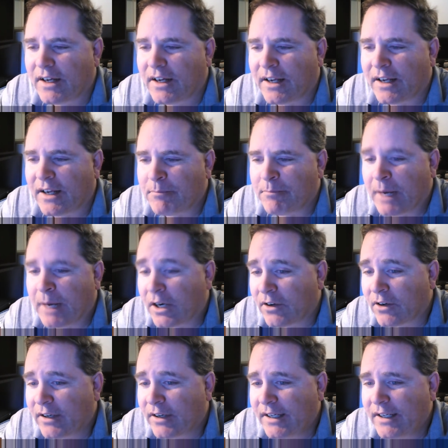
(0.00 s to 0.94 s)
and
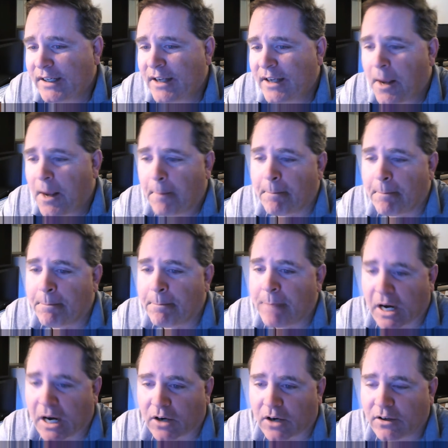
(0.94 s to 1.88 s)
Mary,
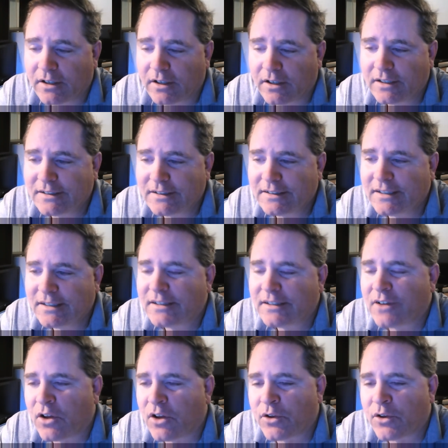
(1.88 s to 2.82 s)
barren,
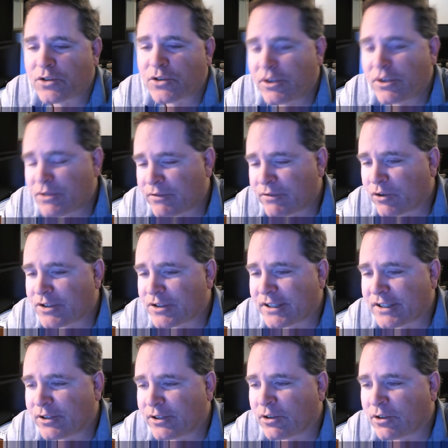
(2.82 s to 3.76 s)
although she was a
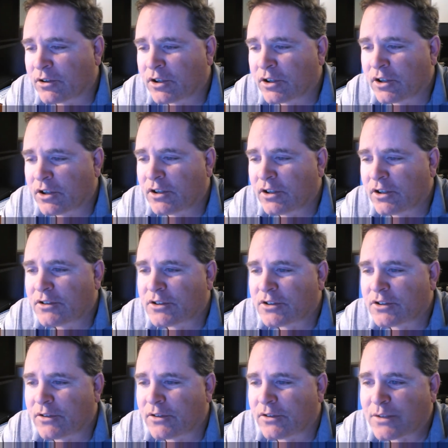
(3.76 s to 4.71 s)
14-year-old girl,
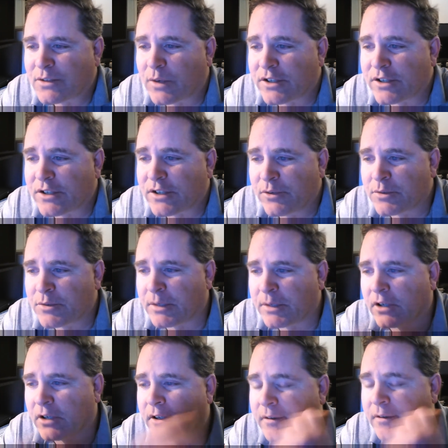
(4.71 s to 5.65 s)
so that's why she was
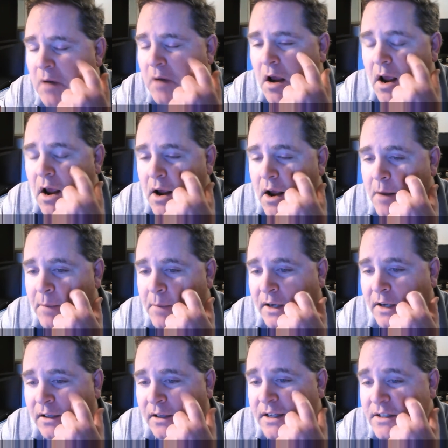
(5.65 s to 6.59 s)
barren.
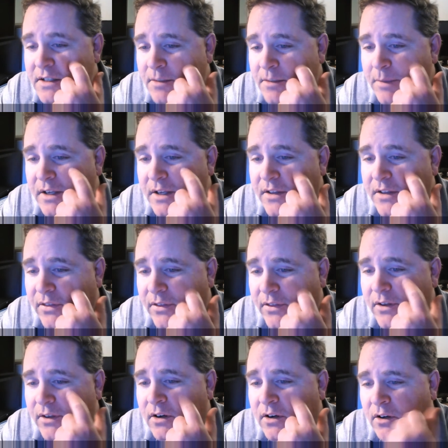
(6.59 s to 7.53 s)
But Elizabeth,
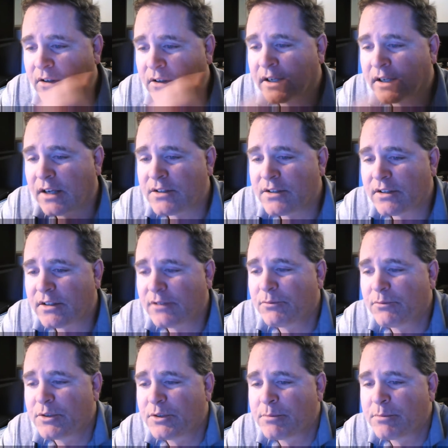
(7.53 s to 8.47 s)
her
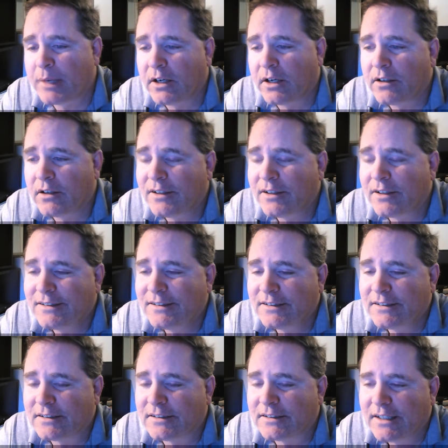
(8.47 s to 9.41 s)
cousin, was
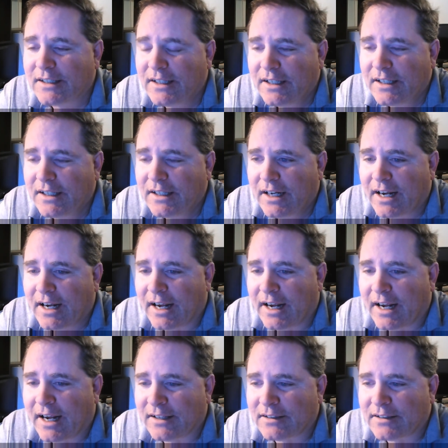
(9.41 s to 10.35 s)
barren, and
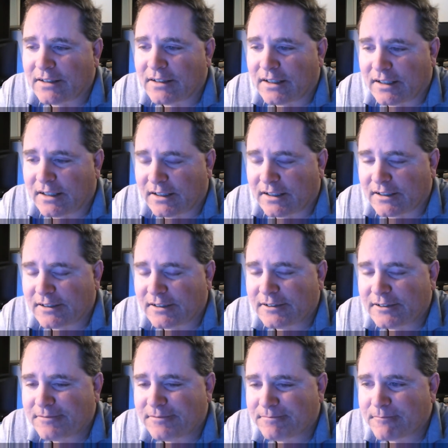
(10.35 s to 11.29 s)
and,
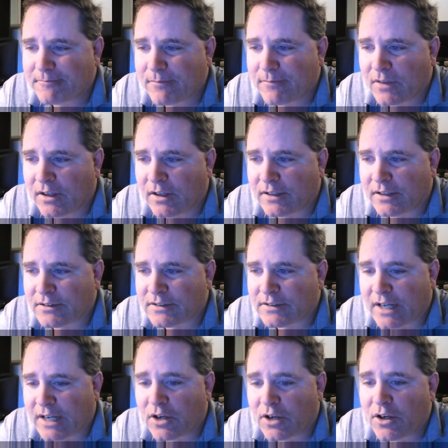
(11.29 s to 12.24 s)
uh, and
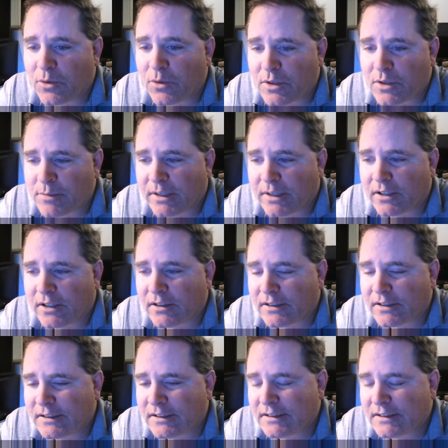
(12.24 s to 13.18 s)
Sarah was
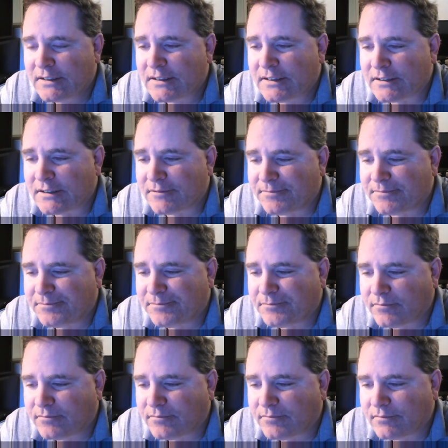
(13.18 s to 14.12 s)
barren,
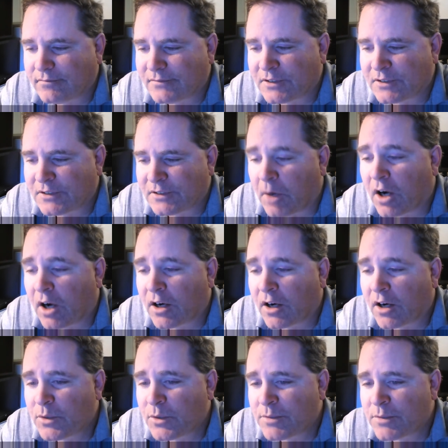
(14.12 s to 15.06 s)
and
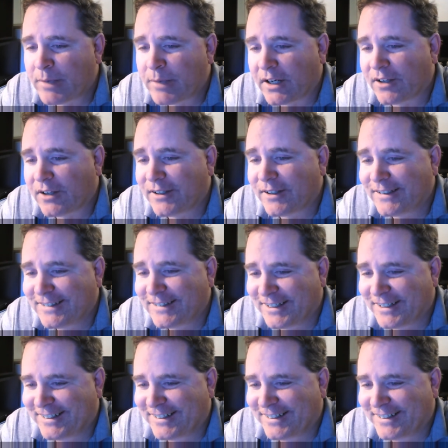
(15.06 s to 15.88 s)
Tamar was barren.